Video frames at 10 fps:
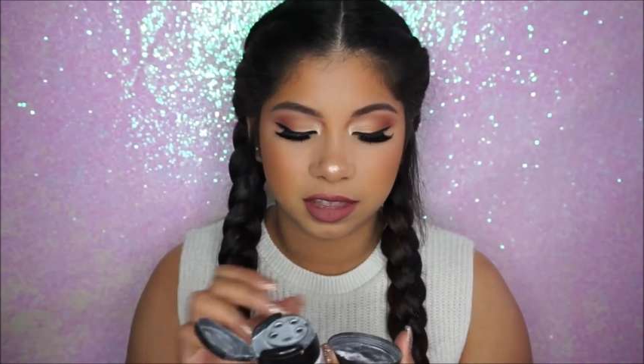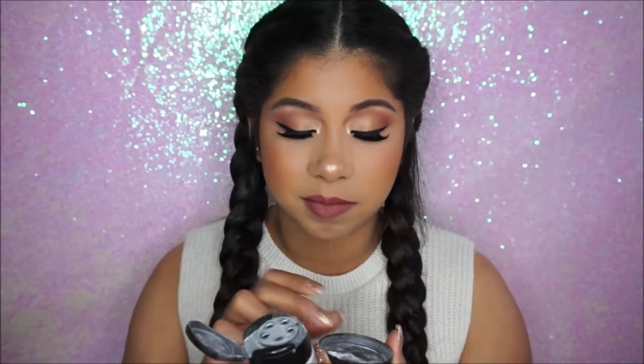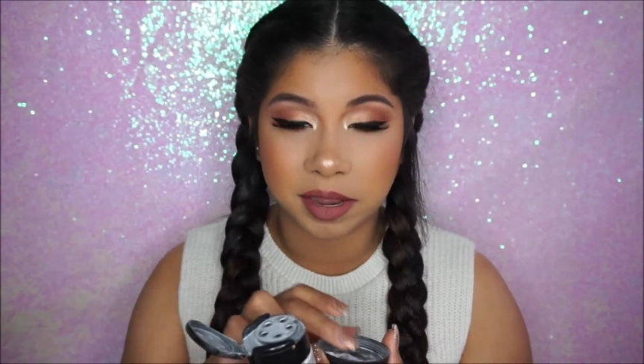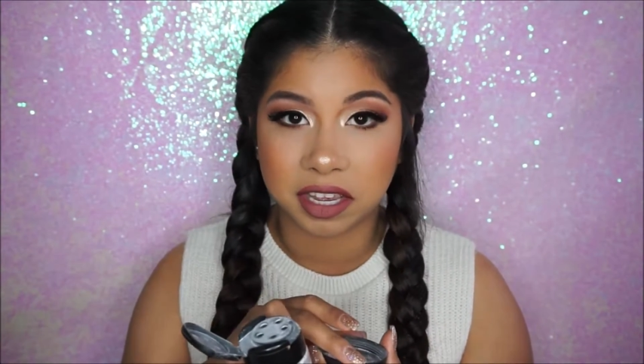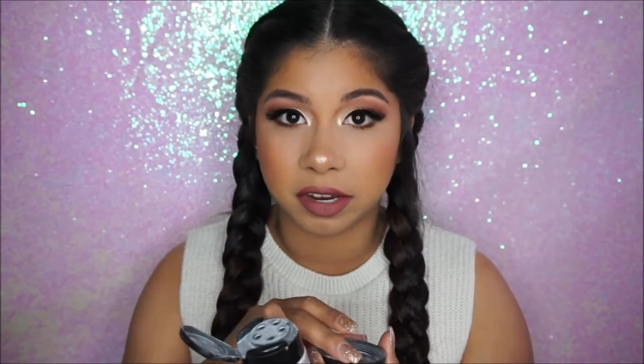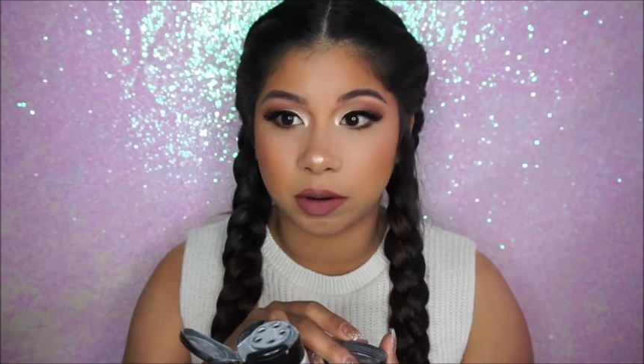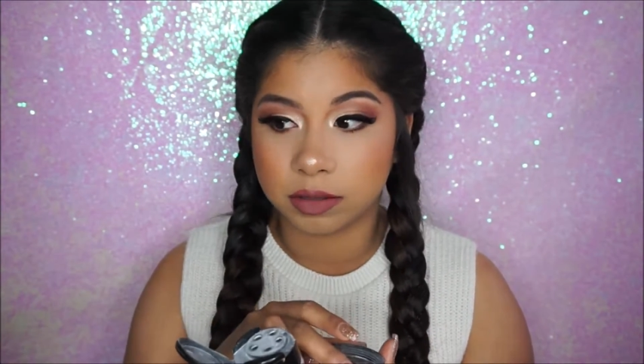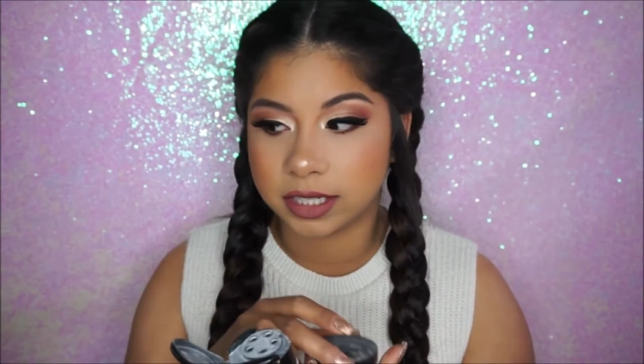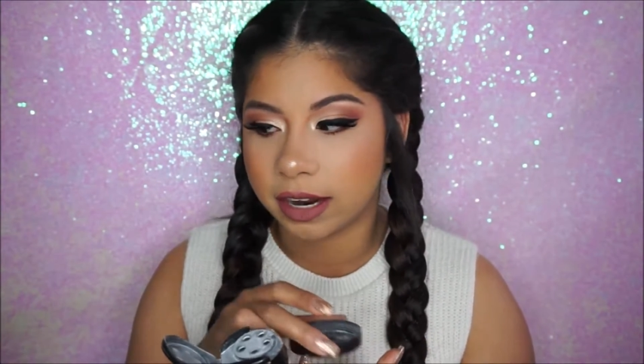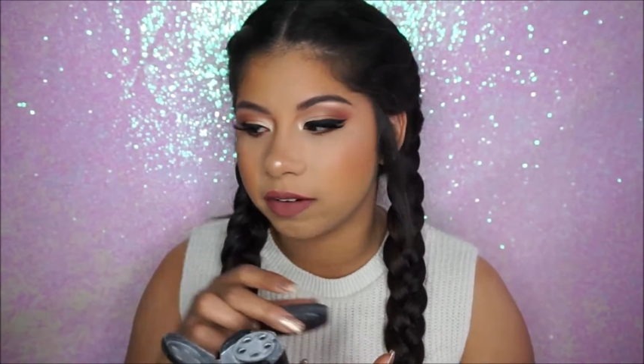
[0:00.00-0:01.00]
They might get
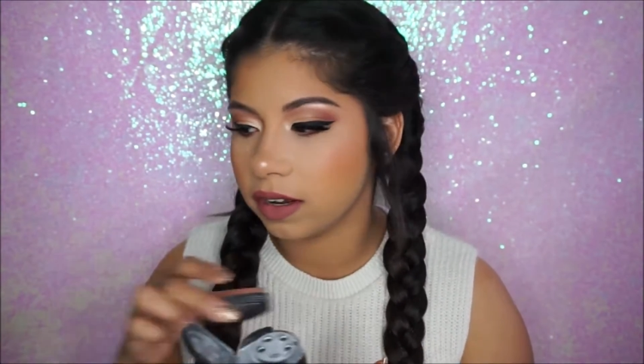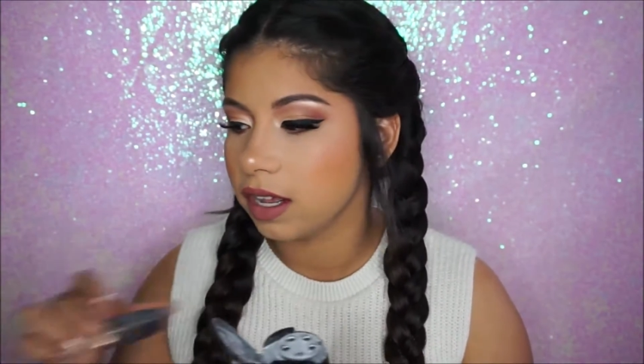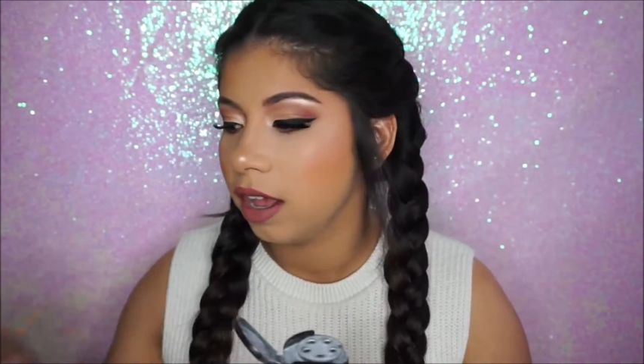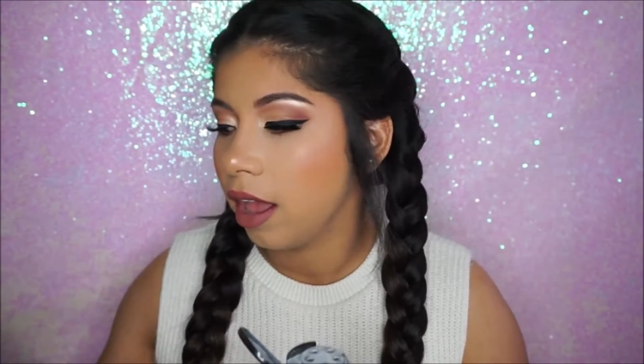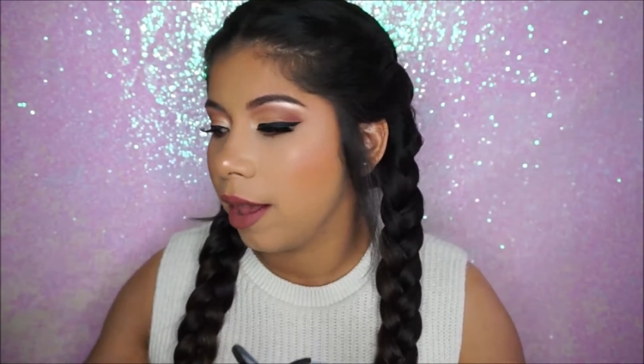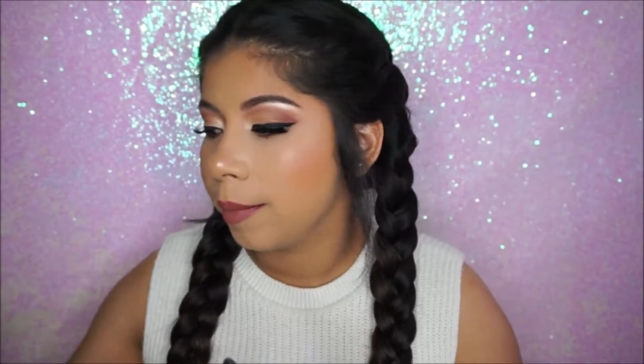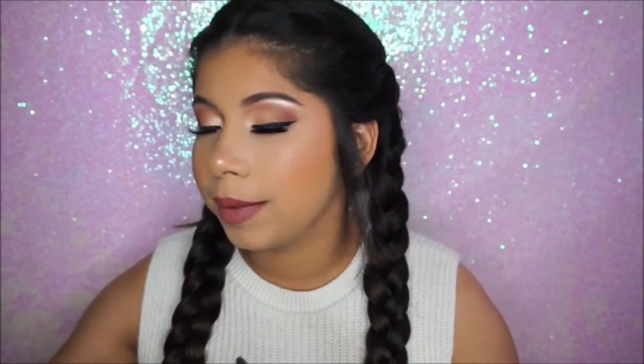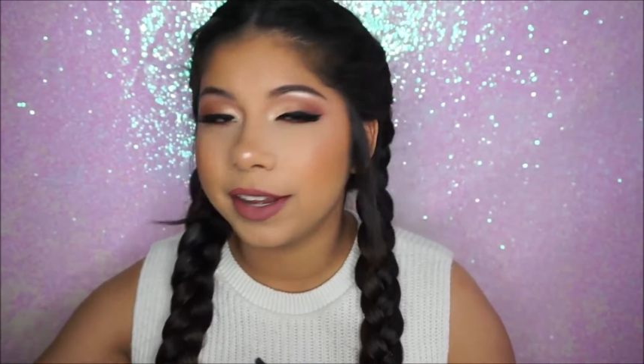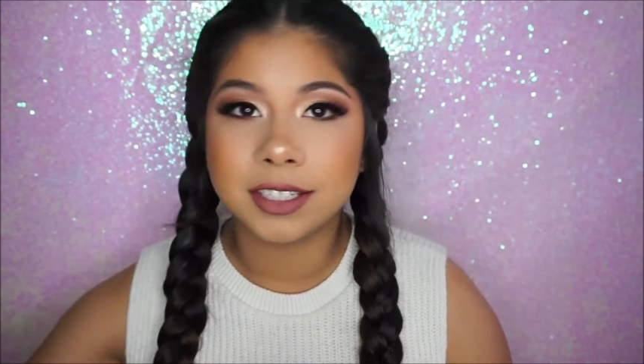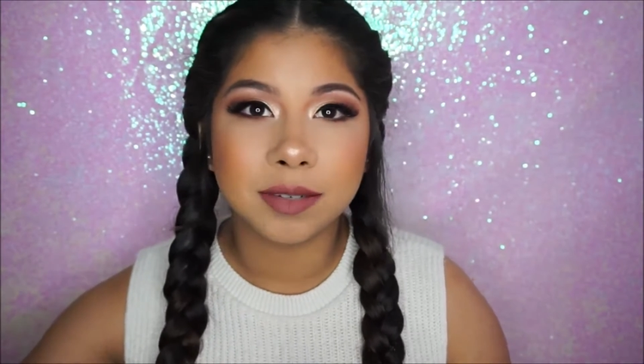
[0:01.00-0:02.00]
grossed out,
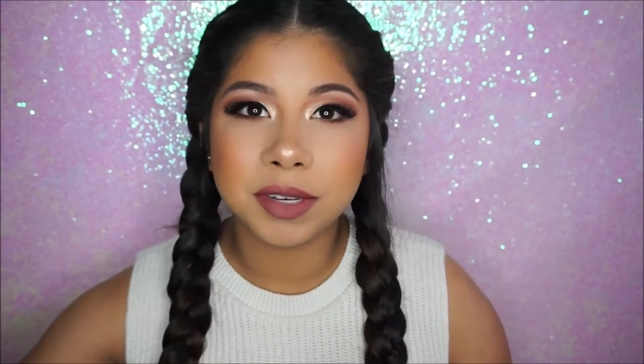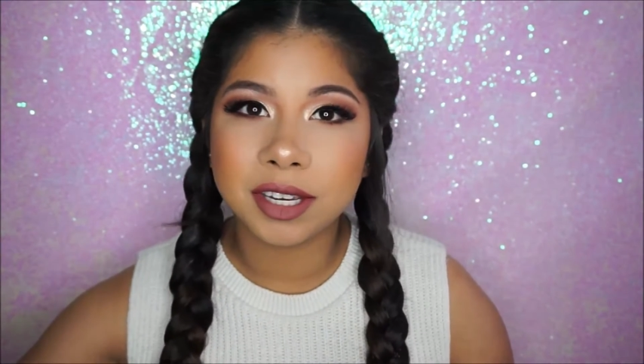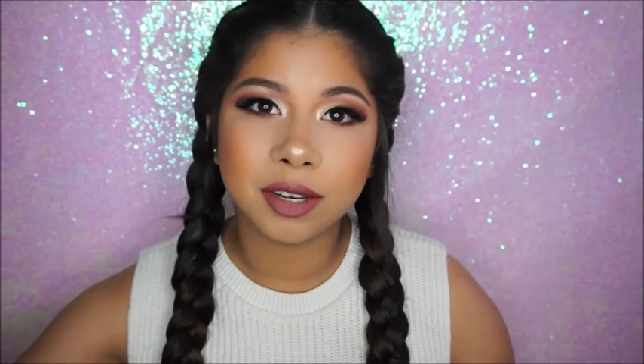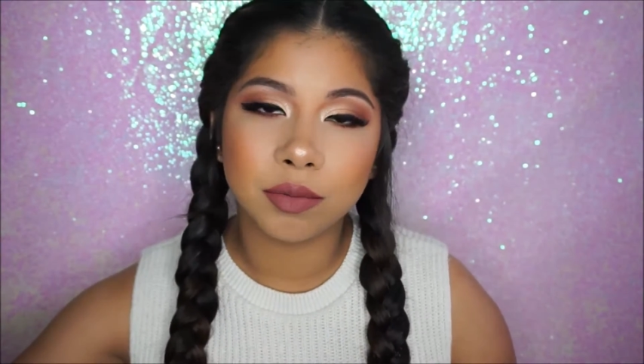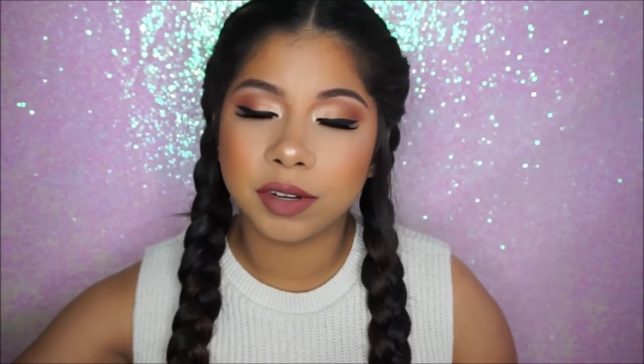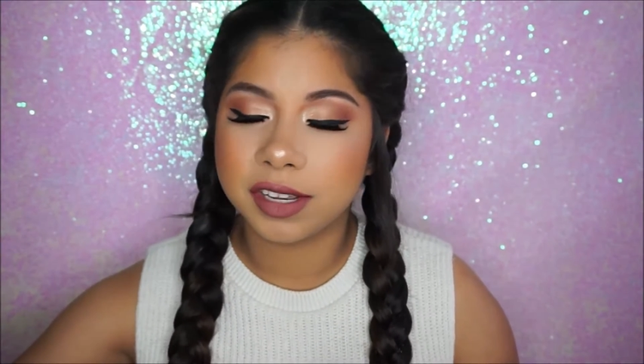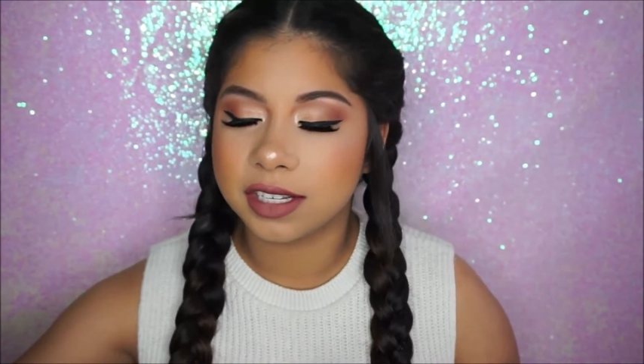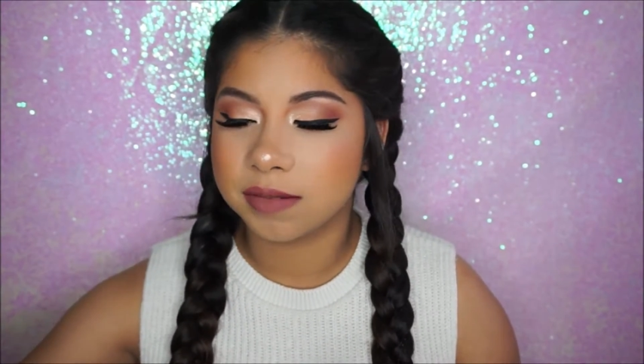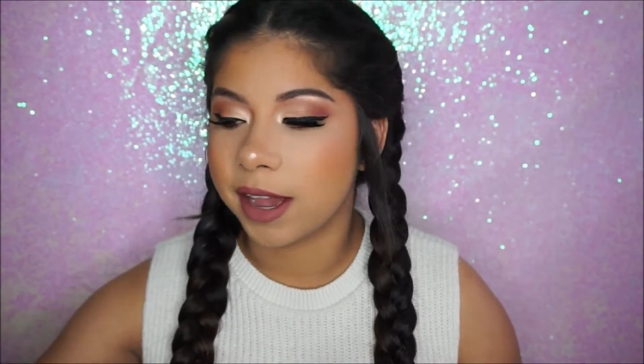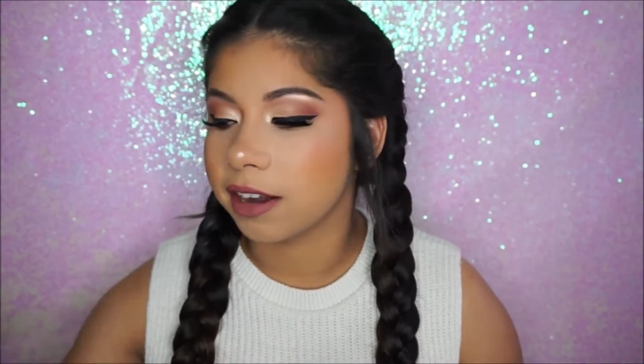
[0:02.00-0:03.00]
but to me, it really
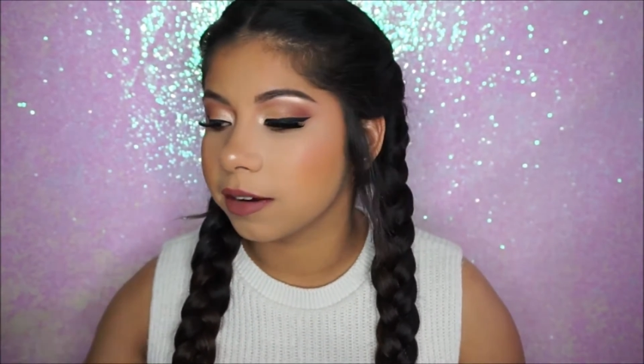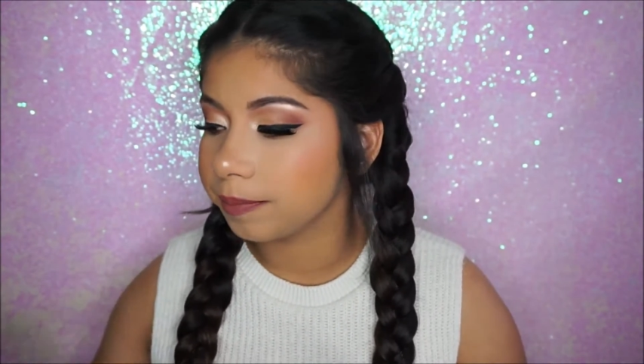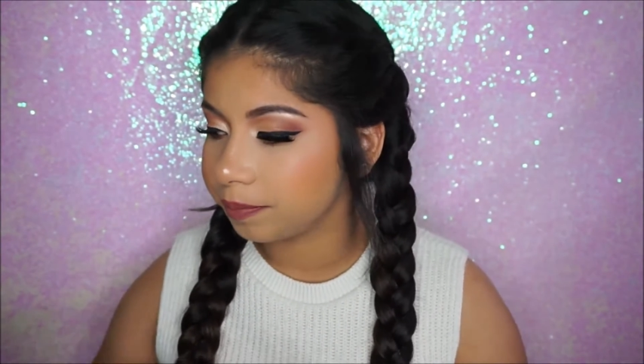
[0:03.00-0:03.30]
doesn't matter.